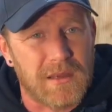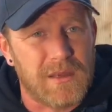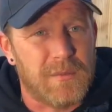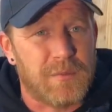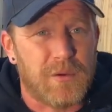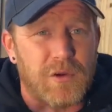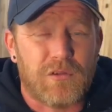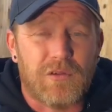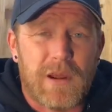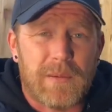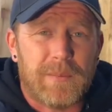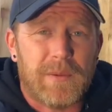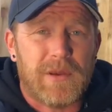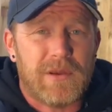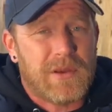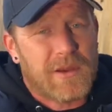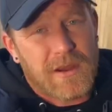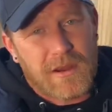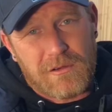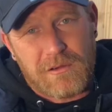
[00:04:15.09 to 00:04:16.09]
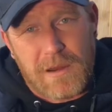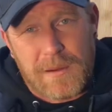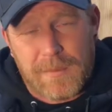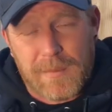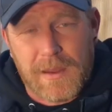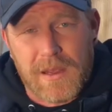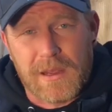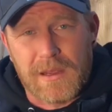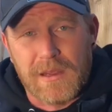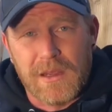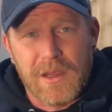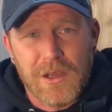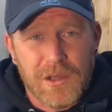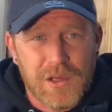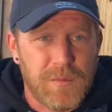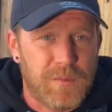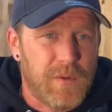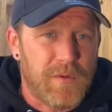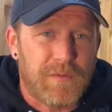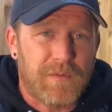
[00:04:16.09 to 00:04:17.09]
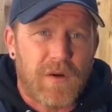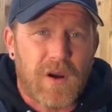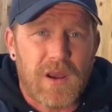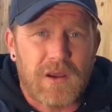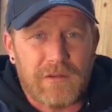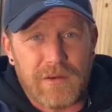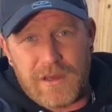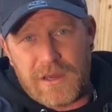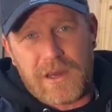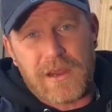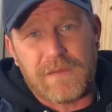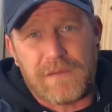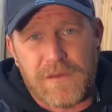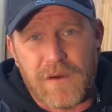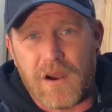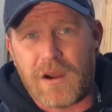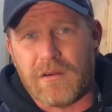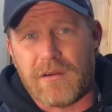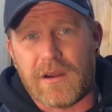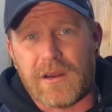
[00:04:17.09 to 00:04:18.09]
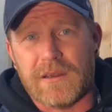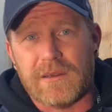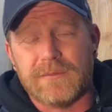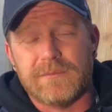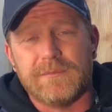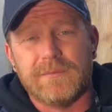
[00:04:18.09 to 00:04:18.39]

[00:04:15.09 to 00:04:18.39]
You put crap in, you get crap out. You put fire in, you get fire out.